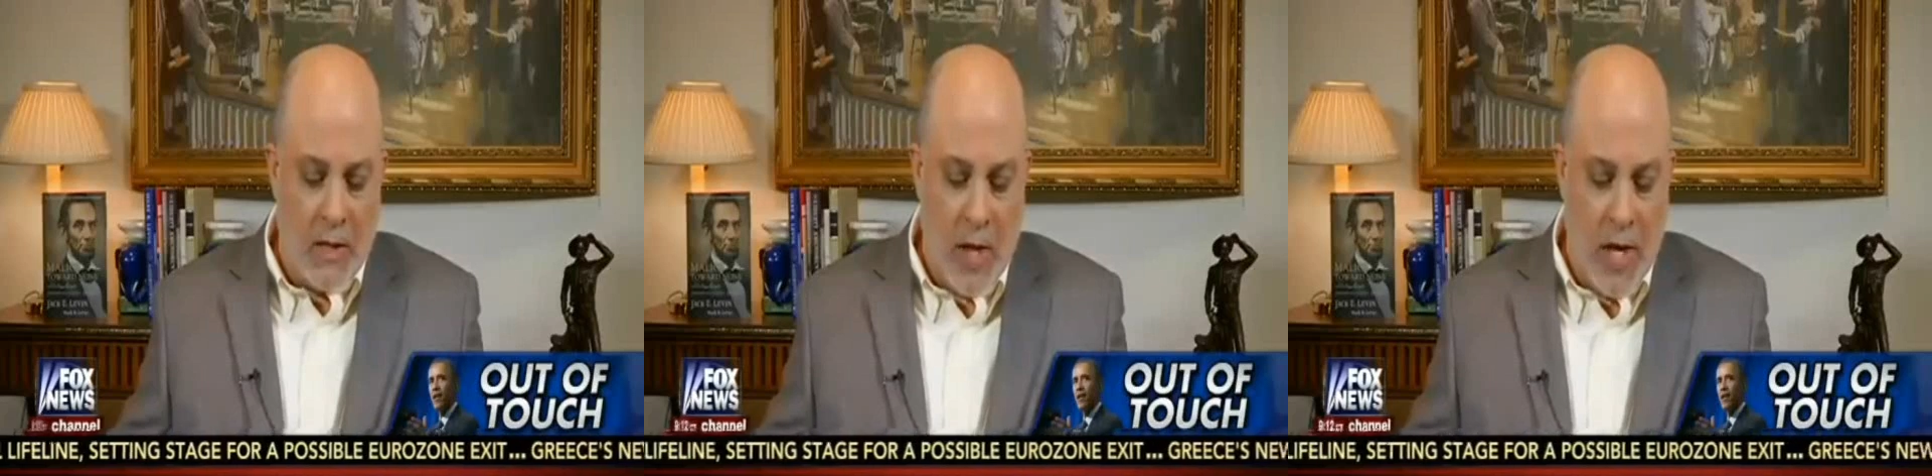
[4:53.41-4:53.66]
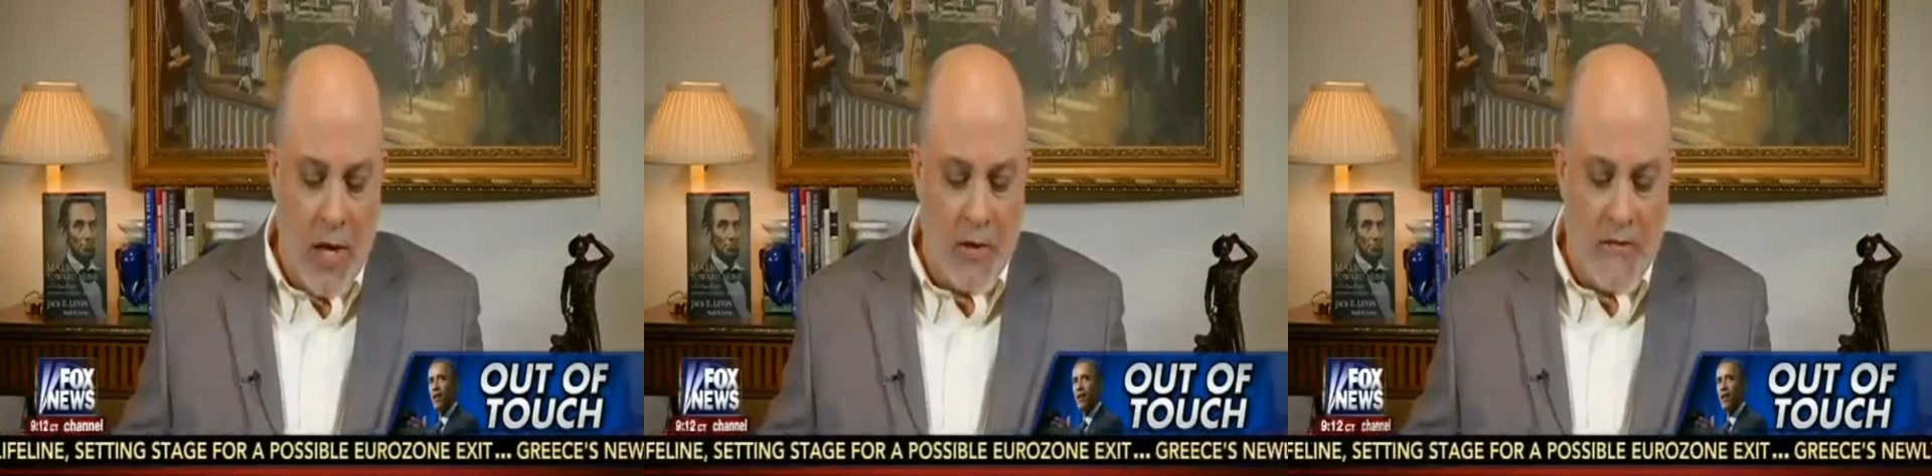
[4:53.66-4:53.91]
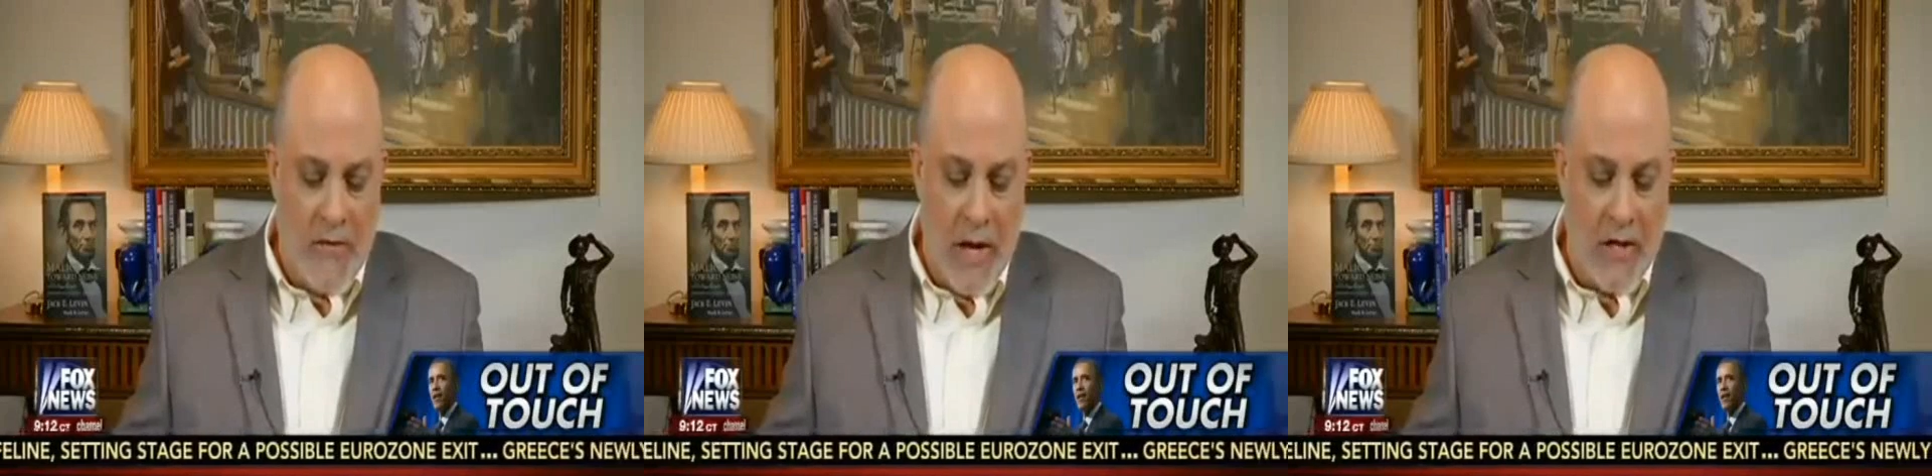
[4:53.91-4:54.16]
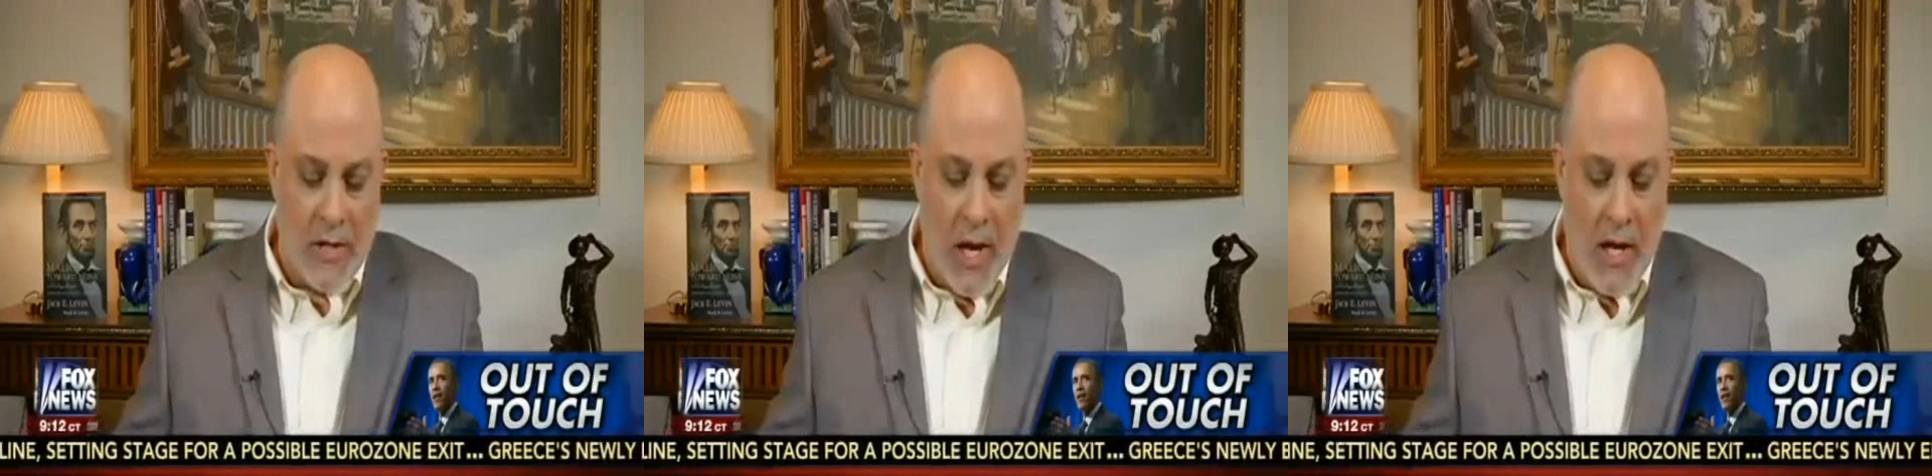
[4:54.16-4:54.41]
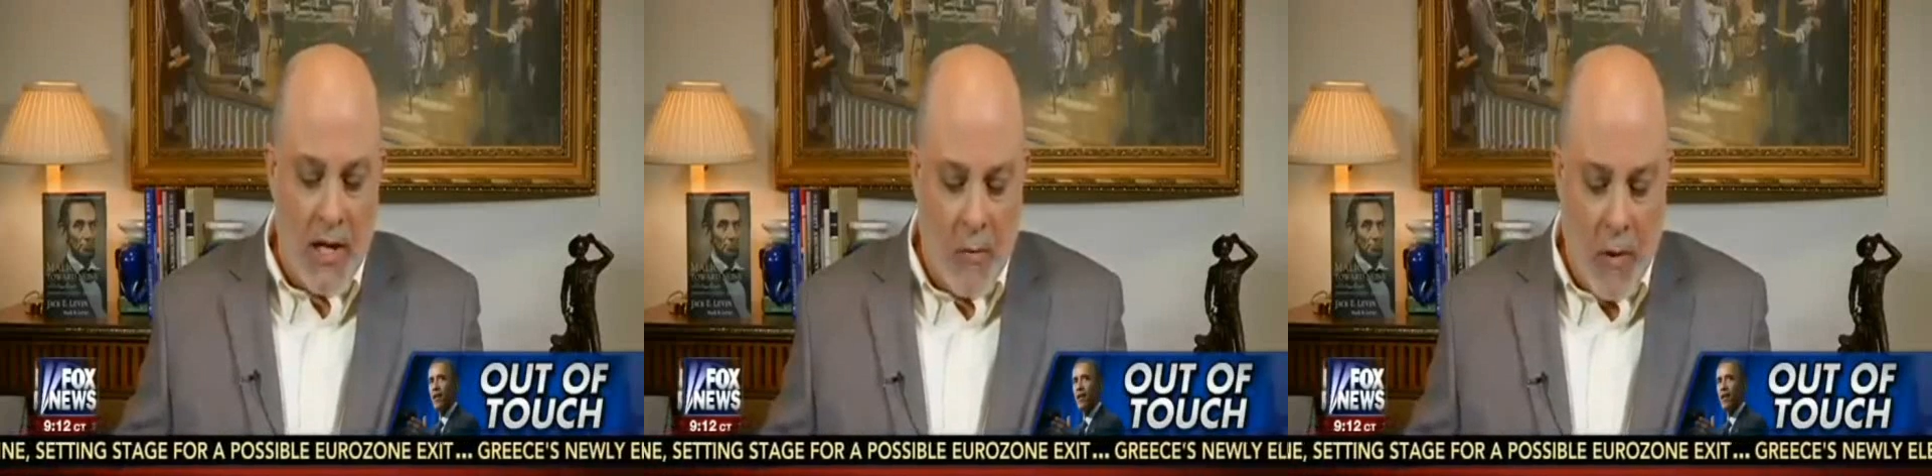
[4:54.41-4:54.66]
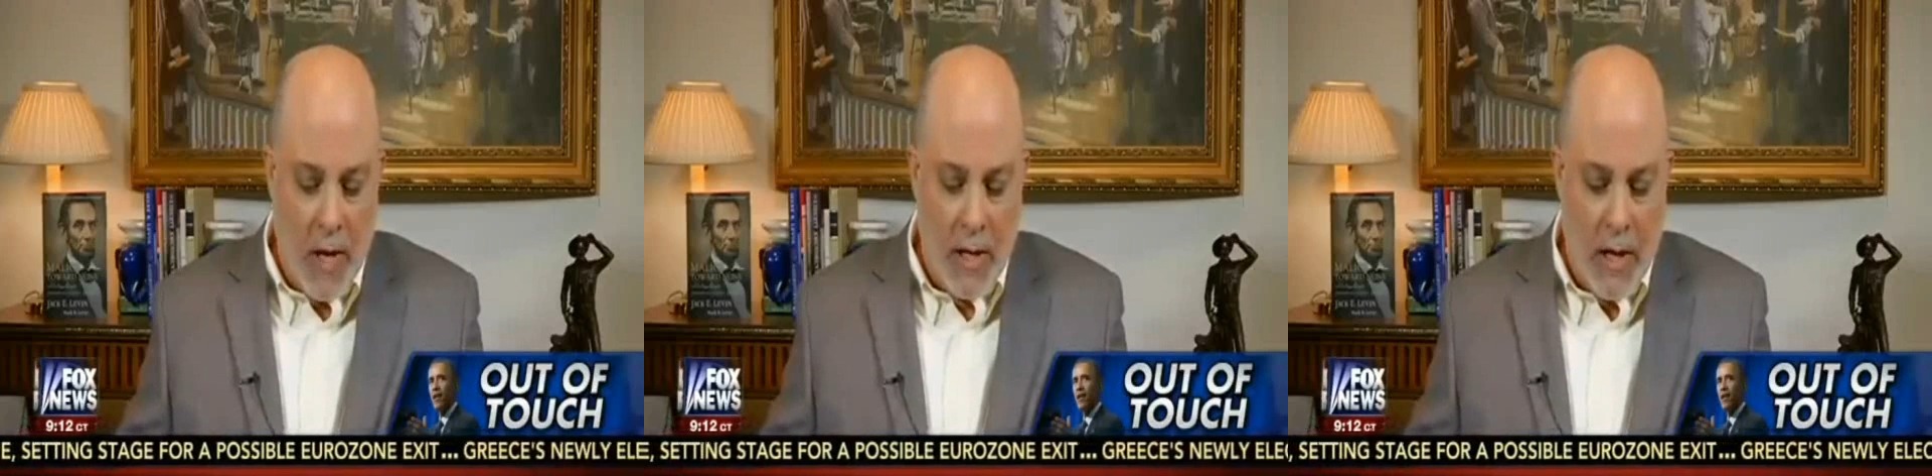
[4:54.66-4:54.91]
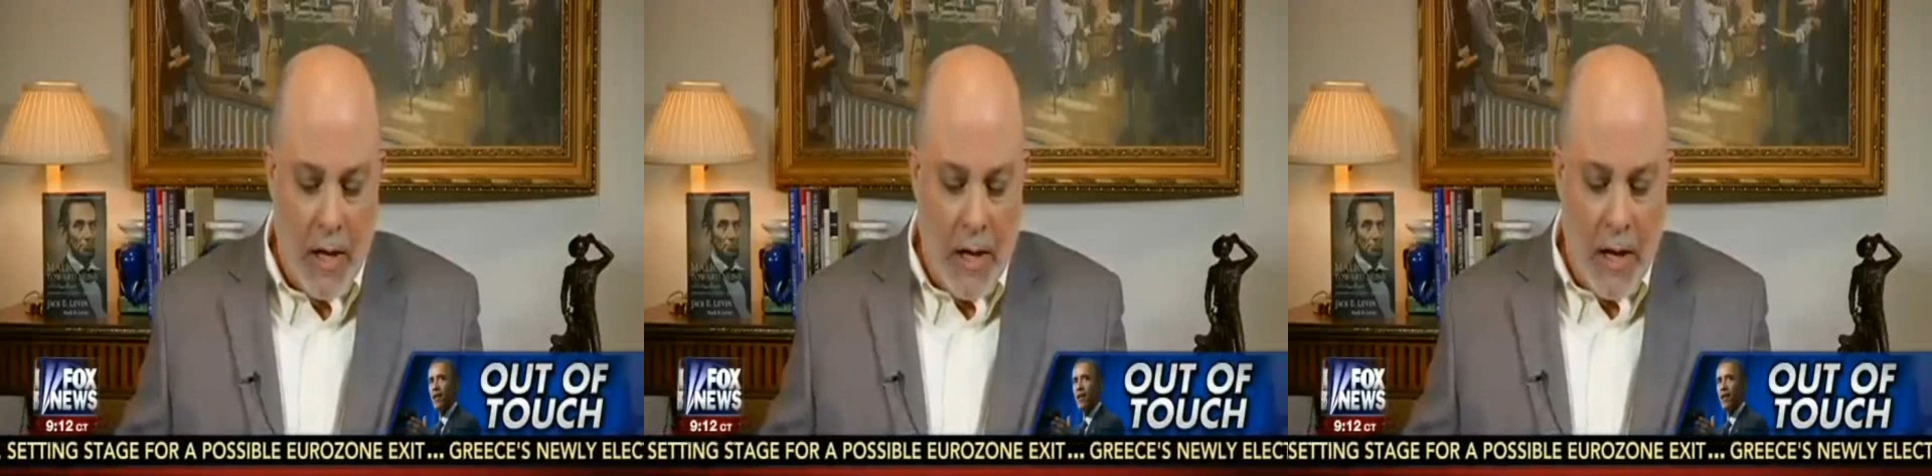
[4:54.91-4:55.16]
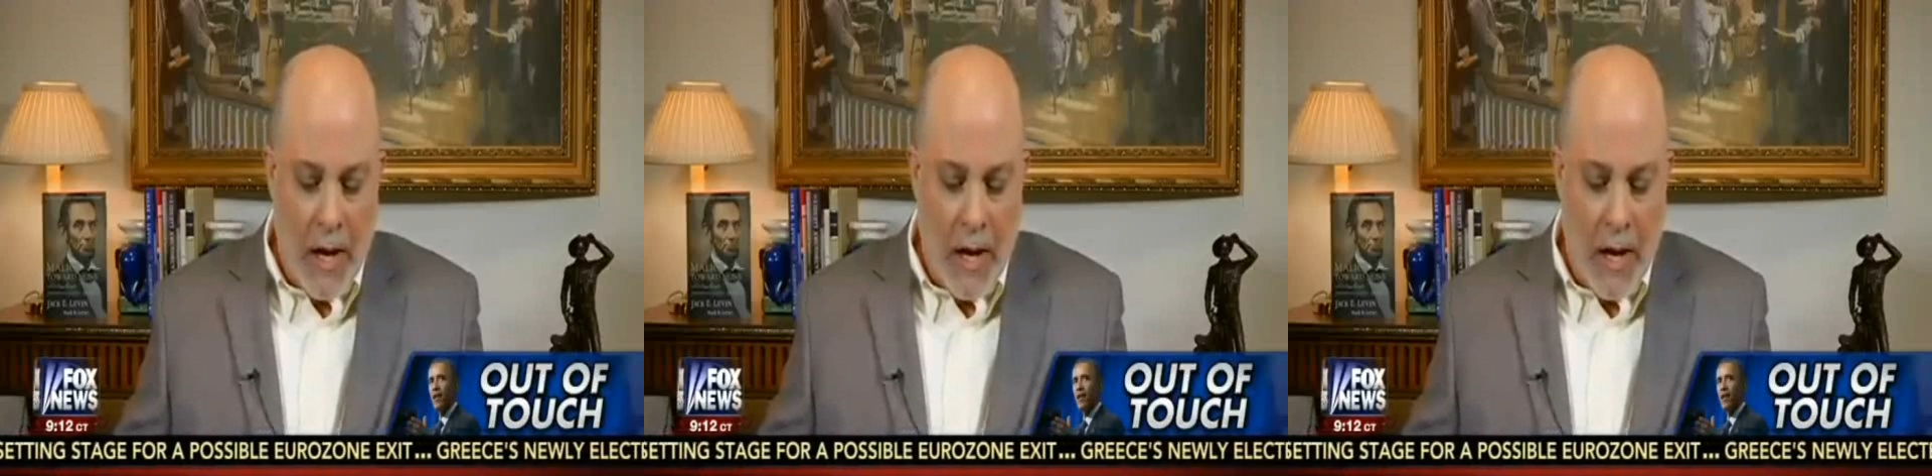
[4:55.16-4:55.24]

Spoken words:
change events anyway.